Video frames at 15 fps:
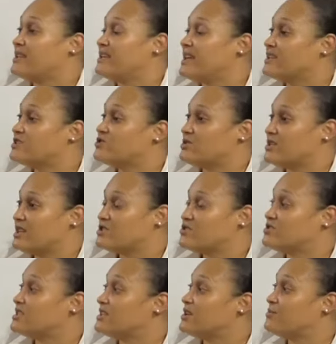be here today to
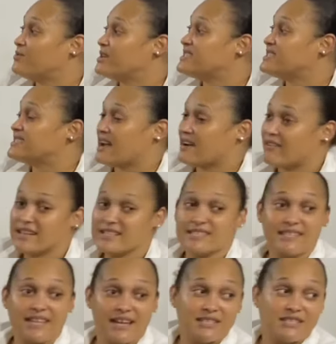celebrate Zara's
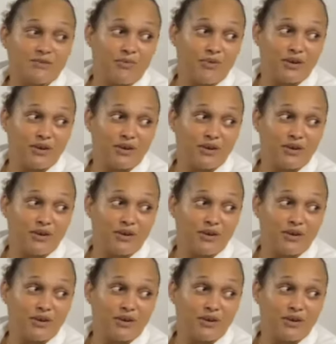10th